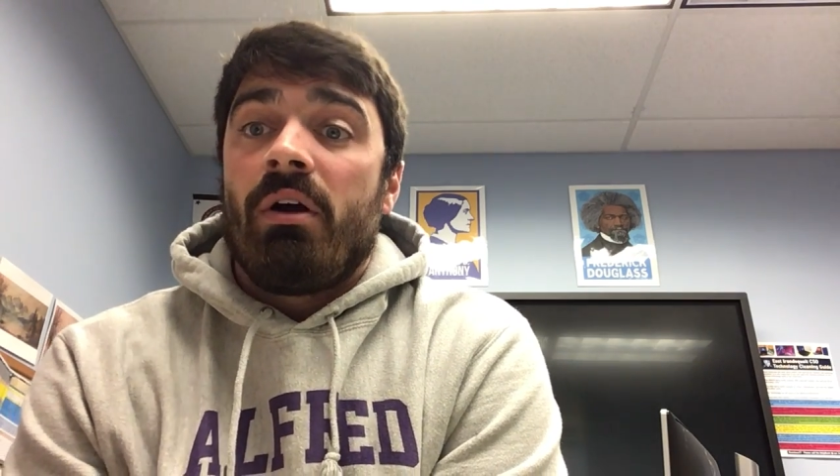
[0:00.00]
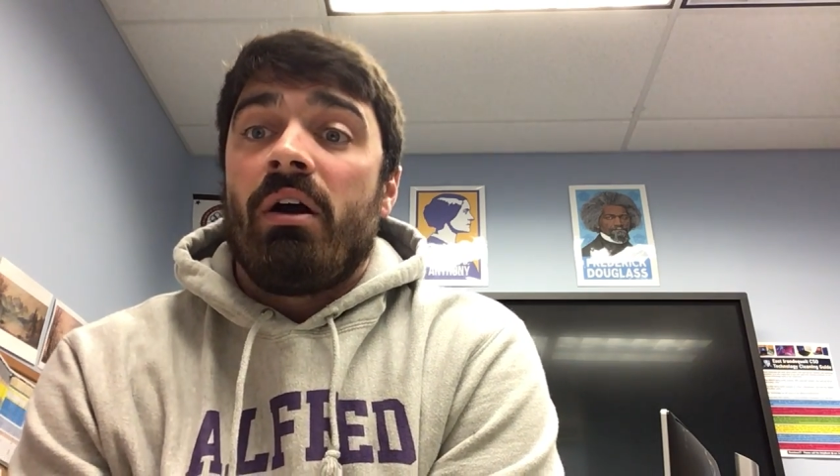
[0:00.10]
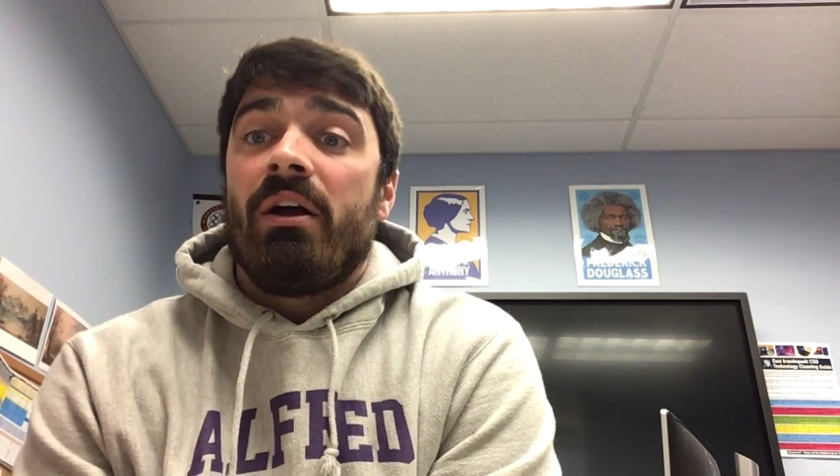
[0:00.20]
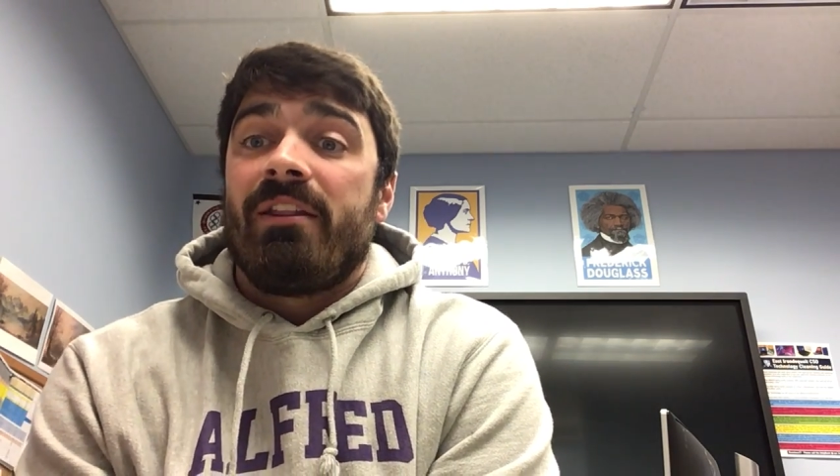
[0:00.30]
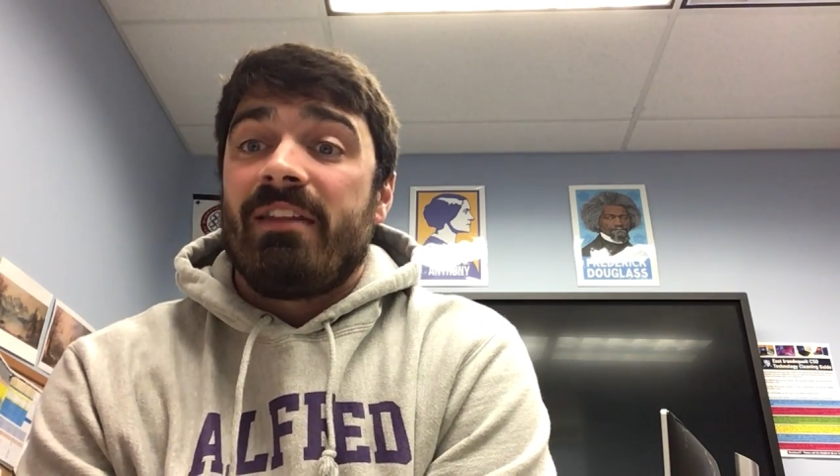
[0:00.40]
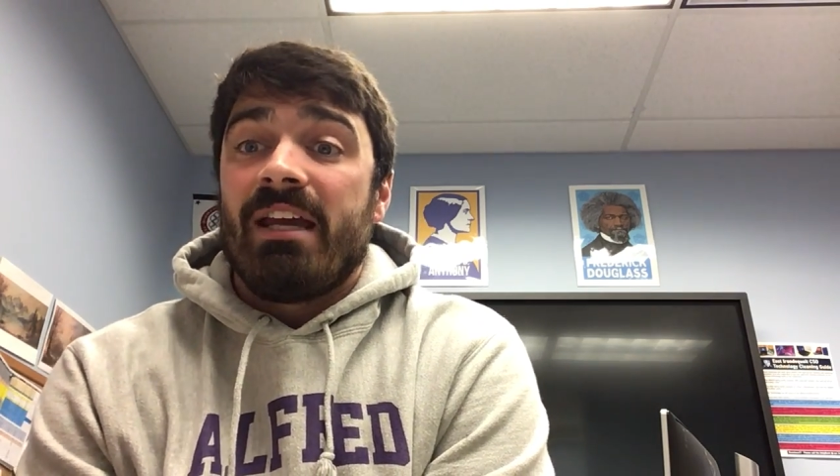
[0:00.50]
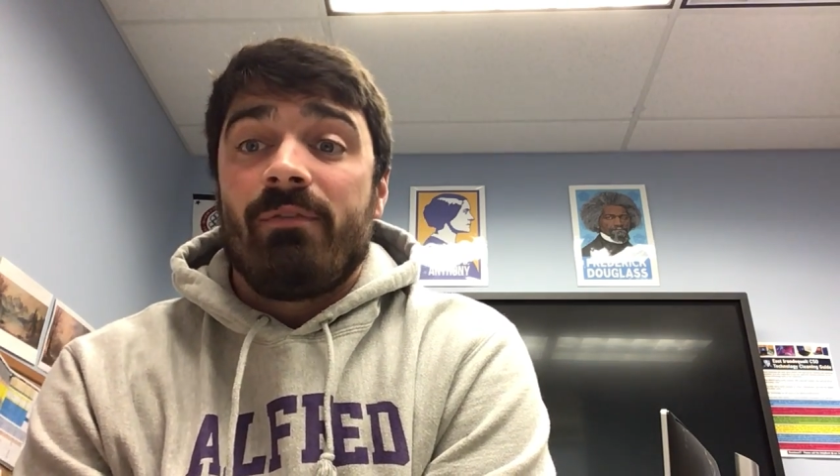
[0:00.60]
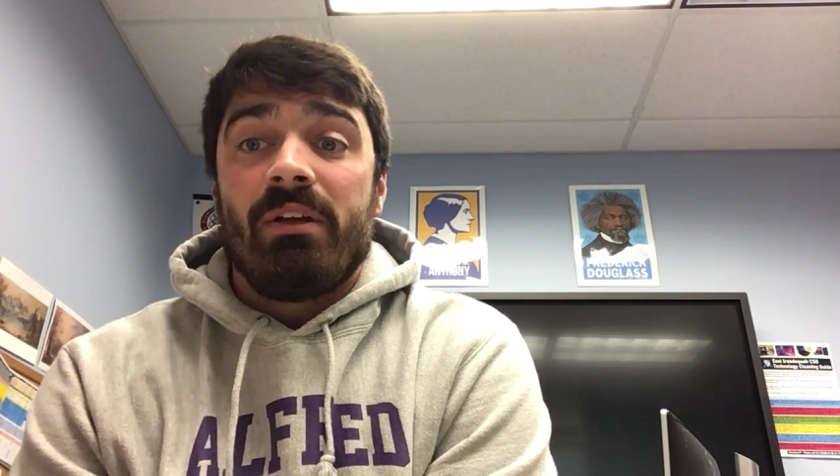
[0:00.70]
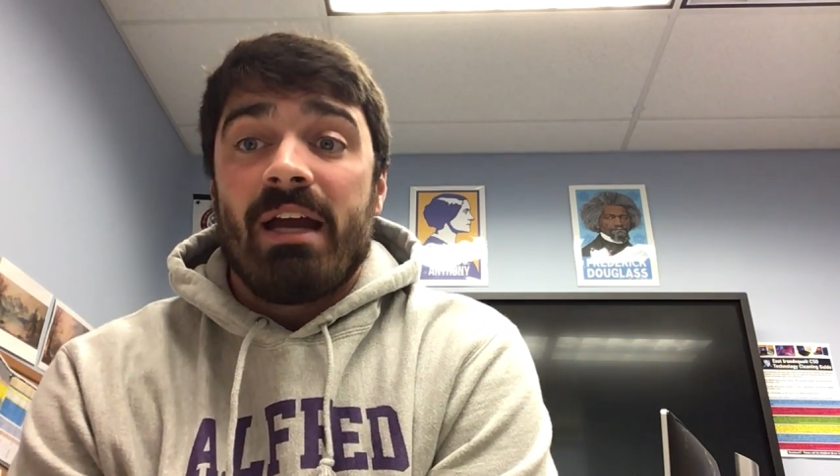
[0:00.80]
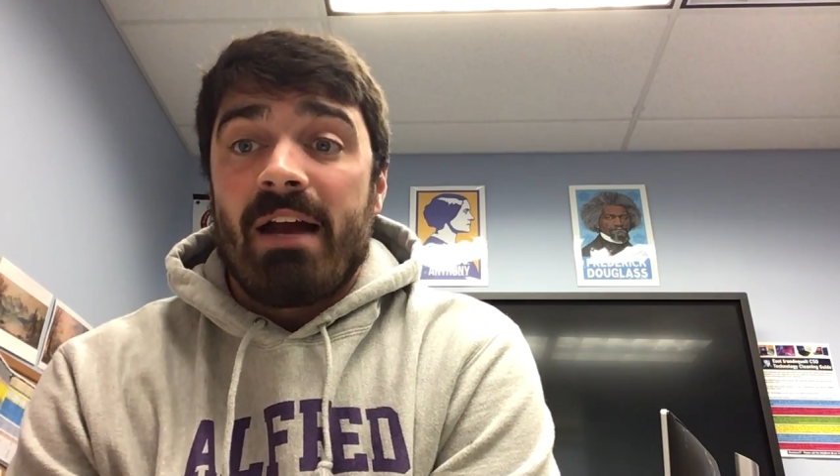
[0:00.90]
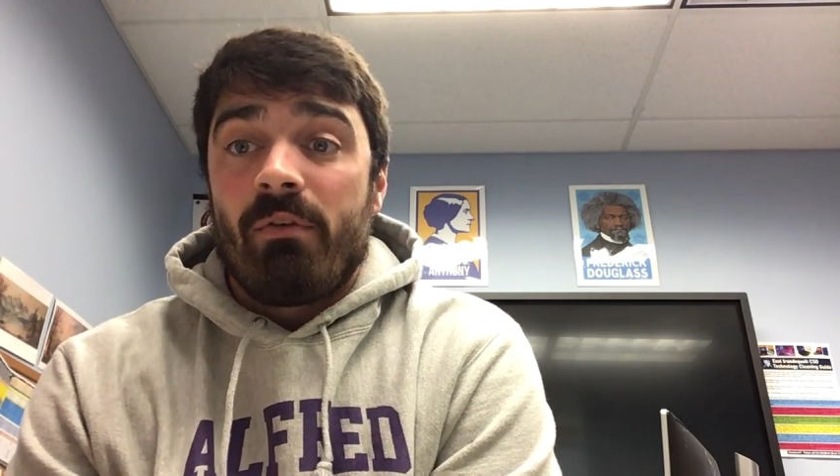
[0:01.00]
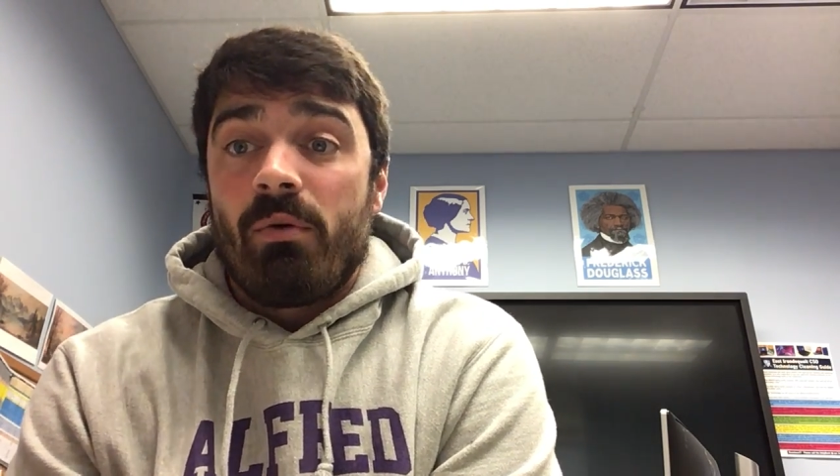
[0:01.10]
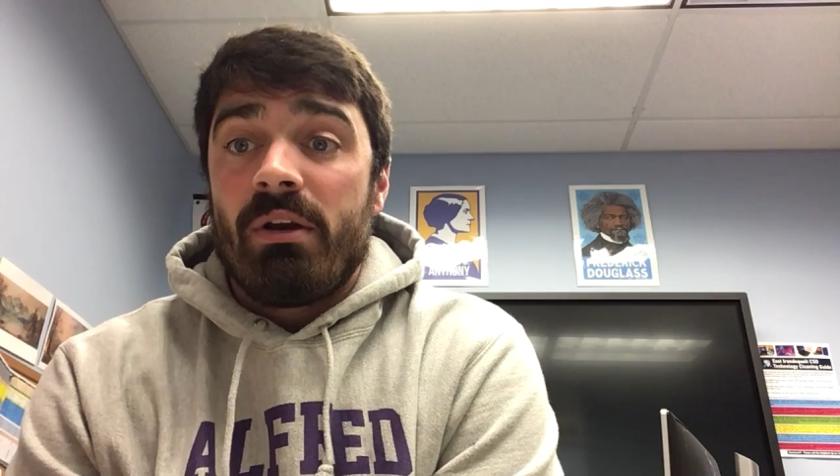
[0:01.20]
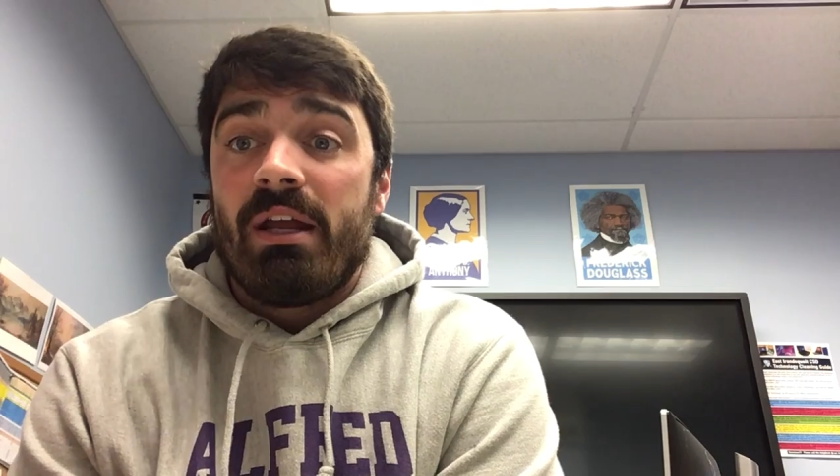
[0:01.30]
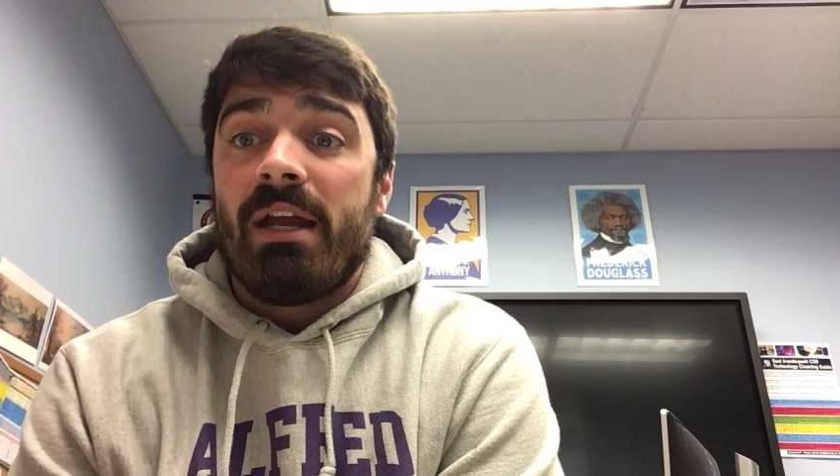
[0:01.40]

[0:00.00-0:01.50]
Uh, thankfully, everyone